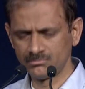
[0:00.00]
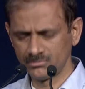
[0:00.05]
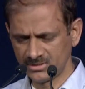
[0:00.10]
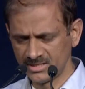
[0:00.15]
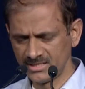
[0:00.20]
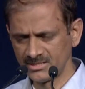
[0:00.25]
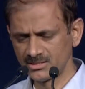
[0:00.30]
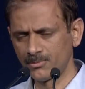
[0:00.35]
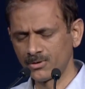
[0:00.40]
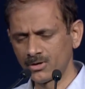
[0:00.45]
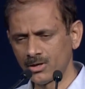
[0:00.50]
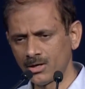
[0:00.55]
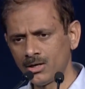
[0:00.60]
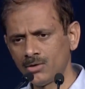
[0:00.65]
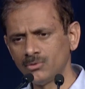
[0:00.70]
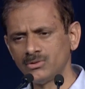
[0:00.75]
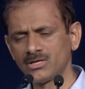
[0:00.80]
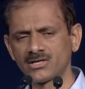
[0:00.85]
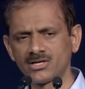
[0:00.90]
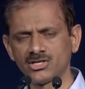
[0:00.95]
things about
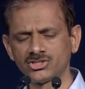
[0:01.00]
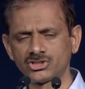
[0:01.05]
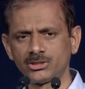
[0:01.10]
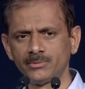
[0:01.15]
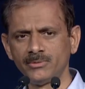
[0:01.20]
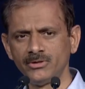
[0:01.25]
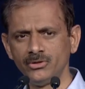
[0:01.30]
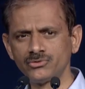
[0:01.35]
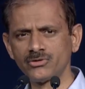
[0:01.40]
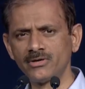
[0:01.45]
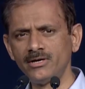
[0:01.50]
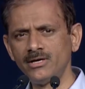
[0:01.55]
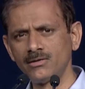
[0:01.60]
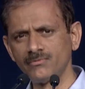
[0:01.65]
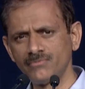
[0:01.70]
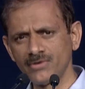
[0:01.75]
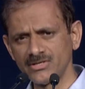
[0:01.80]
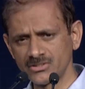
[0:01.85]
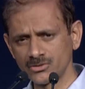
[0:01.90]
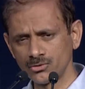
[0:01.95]
how the customer user
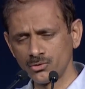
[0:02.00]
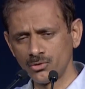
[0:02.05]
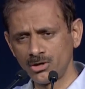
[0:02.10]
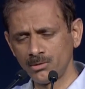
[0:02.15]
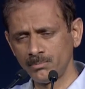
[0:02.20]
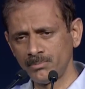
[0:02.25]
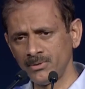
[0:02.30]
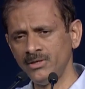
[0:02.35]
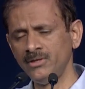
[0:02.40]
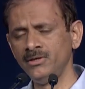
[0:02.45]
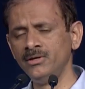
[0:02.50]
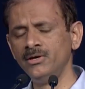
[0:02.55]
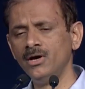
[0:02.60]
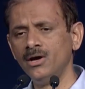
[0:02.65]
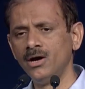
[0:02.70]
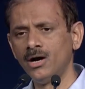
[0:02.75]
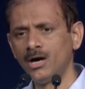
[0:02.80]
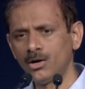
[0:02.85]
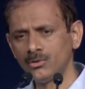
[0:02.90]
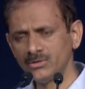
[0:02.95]
interface is going to be,
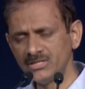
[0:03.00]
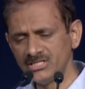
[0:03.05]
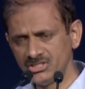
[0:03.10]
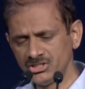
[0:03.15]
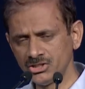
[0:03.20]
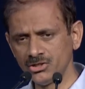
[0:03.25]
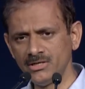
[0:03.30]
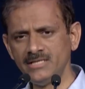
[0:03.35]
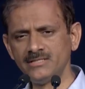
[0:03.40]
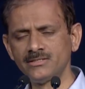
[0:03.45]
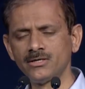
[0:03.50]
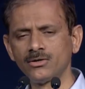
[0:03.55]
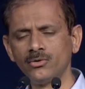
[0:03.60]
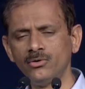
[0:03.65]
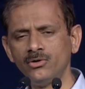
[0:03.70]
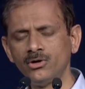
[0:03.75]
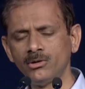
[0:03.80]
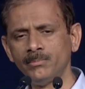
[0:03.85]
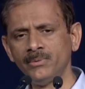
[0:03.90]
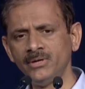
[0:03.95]
how the journeys are
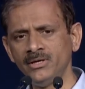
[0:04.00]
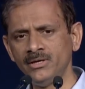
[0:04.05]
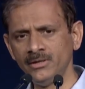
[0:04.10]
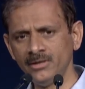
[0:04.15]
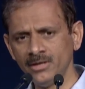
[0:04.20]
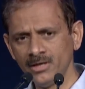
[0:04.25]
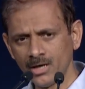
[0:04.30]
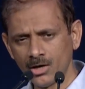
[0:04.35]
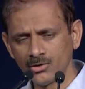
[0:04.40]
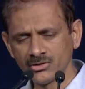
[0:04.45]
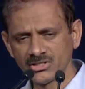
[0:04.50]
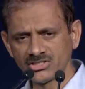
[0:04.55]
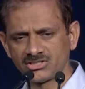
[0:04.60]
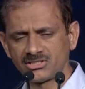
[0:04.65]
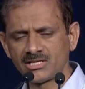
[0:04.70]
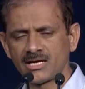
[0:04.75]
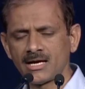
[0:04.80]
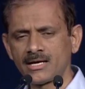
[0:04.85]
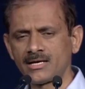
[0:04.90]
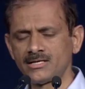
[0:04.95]
going to be, how the
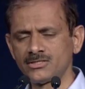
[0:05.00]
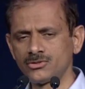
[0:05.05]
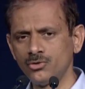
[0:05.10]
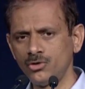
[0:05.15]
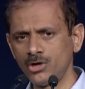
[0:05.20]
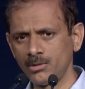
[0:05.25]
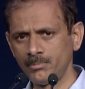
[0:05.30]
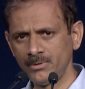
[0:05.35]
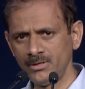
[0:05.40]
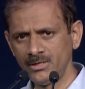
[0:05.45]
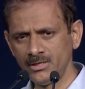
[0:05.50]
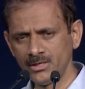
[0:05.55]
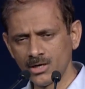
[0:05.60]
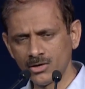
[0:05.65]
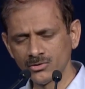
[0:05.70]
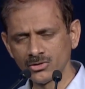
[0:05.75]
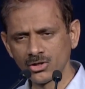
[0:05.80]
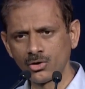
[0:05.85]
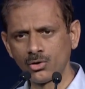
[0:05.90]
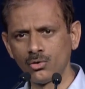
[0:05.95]
stack is going to be,
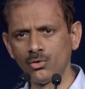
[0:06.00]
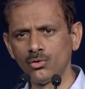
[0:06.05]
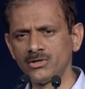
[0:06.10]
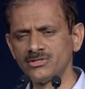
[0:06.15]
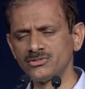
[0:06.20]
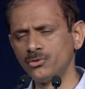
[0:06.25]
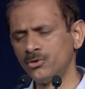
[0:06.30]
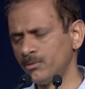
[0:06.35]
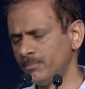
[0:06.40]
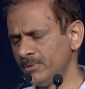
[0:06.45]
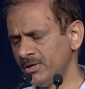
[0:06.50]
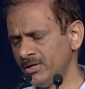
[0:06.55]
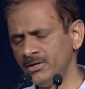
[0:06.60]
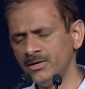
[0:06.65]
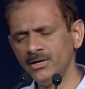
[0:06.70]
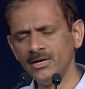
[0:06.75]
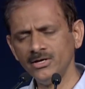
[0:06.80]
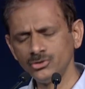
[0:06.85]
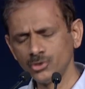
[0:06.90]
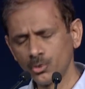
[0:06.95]
how the core is going to be.
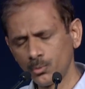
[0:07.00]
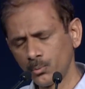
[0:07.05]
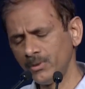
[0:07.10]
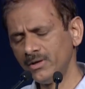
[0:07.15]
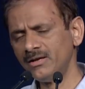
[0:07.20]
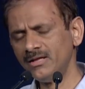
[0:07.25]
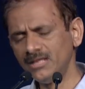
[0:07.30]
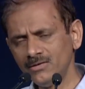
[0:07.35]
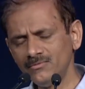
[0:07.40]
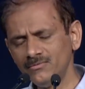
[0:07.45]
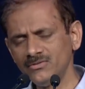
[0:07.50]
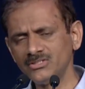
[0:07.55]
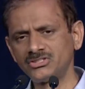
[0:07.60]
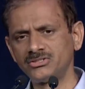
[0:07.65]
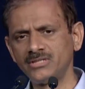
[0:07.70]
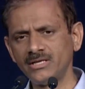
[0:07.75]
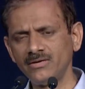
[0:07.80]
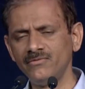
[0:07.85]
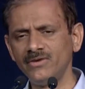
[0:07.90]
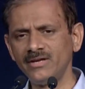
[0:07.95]
So we're
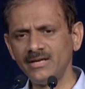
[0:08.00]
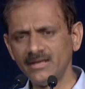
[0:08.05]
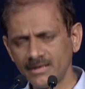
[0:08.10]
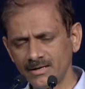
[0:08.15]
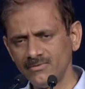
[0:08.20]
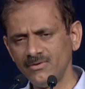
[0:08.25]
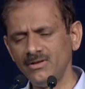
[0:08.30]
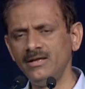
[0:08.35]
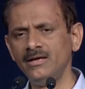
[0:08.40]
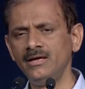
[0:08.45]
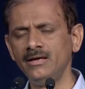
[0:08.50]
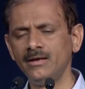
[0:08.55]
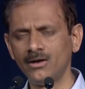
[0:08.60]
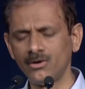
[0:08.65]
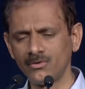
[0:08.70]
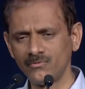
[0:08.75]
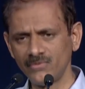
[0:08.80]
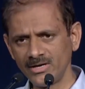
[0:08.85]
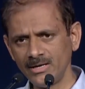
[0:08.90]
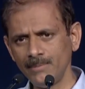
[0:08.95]
investing very heavily,
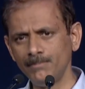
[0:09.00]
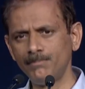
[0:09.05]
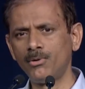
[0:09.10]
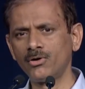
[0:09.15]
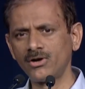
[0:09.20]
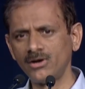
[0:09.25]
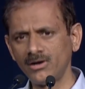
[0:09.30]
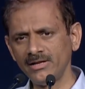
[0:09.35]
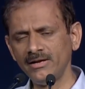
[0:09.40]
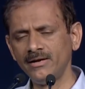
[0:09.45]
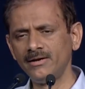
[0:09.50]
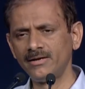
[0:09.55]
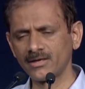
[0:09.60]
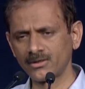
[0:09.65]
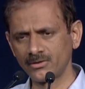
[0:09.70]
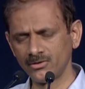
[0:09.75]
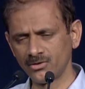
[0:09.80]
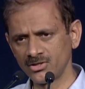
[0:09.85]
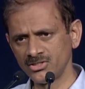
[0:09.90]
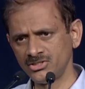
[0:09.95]
very importantly in
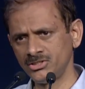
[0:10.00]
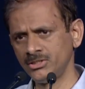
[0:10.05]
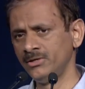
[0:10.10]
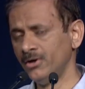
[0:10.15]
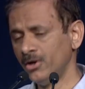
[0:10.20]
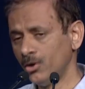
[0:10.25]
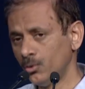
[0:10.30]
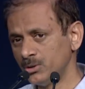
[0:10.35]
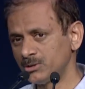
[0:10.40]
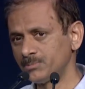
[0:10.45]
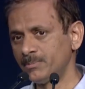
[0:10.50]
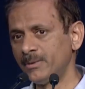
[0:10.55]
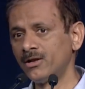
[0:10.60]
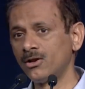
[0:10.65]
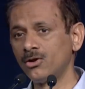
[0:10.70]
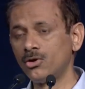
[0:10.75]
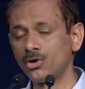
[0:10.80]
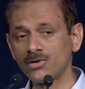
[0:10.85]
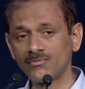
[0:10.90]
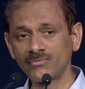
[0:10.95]
technology. We spend a
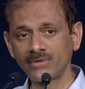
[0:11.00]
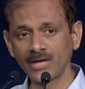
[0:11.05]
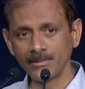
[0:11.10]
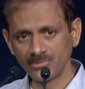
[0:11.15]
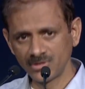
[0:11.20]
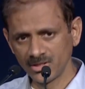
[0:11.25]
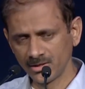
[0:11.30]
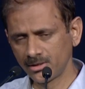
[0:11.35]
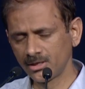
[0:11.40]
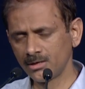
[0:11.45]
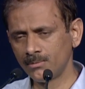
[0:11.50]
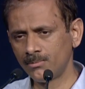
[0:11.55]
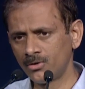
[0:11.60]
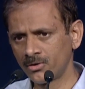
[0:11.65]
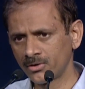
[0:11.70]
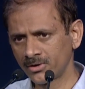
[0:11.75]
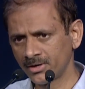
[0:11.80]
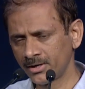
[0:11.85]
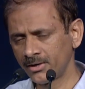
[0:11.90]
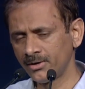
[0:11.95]
lot of time thinking
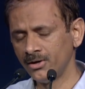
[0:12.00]
about it.